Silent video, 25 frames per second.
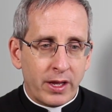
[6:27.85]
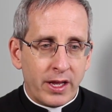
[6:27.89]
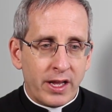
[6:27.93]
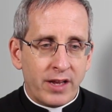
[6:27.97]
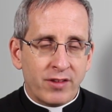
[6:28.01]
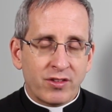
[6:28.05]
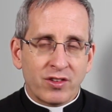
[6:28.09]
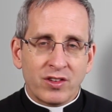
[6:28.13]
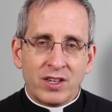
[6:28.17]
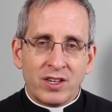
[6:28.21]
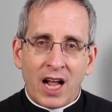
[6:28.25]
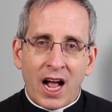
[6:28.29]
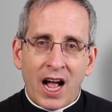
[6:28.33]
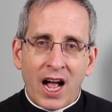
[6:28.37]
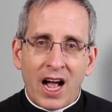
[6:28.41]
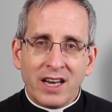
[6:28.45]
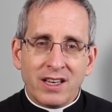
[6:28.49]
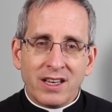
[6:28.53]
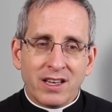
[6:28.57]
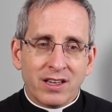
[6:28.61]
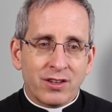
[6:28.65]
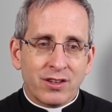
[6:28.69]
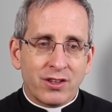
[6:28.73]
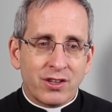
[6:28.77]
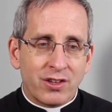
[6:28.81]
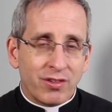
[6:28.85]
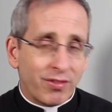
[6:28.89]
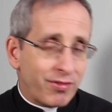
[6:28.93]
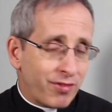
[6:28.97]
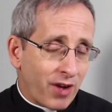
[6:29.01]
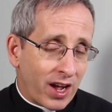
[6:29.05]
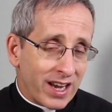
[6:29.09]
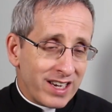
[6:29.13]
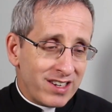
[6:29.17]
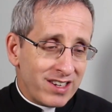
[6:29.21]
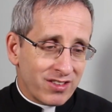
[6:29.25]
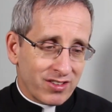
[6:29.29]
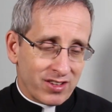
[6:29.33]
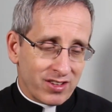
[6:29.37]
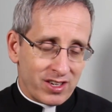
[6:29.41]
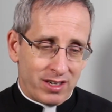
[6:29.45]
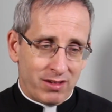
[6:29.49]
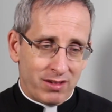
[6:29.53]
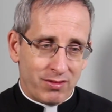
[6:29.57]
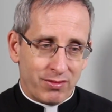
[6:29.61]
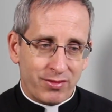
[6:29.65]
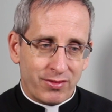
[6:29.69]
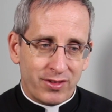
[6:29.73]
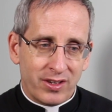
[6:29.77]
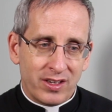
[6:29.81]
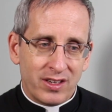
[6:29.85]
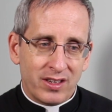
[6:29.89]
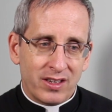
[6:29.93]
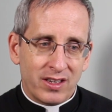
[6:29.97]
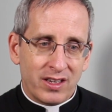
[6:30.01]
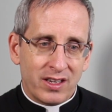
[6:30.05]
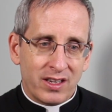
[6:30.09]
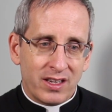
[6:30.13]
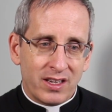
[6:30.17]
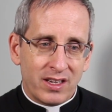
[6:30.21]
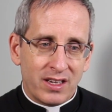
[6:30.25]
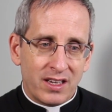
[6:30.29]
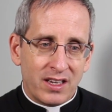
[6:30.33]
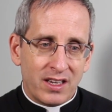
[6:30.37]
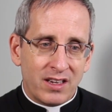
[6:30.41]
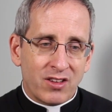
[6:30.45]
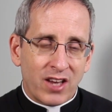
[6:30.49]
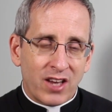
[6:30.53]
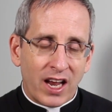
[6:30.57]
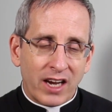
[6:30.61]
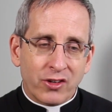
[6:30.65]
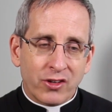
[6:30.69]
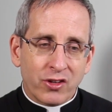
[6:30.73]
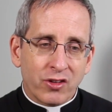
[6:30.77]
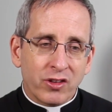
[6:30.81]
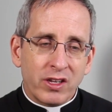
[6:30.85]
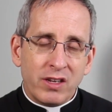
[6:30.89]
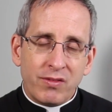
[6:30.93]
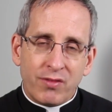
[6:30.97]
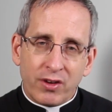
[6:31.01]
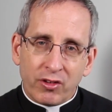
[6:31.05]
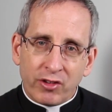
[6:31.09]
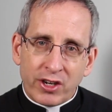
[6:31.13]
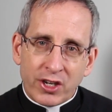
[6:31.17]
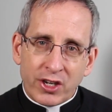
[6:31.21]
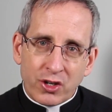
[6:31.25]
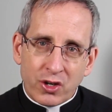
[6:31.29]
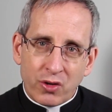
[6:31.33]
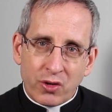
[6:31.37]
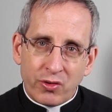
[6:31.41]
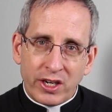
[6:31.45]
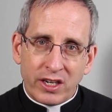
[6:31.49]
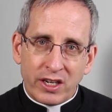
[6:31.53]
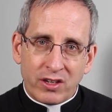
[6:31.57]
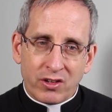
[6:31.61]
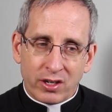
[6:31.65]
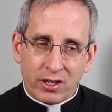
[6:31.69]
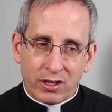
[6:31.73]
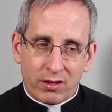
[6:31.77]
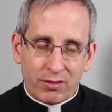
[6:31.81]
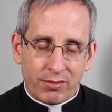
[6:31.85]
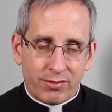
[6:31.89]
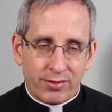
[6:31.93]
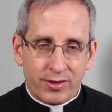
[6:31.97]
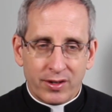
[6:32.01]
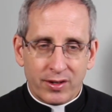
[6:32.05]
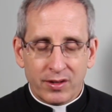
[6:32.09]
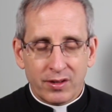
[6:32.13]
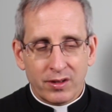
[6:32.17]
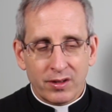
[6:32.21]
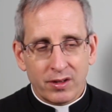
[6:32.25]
is not divisive, it's actually very unitive.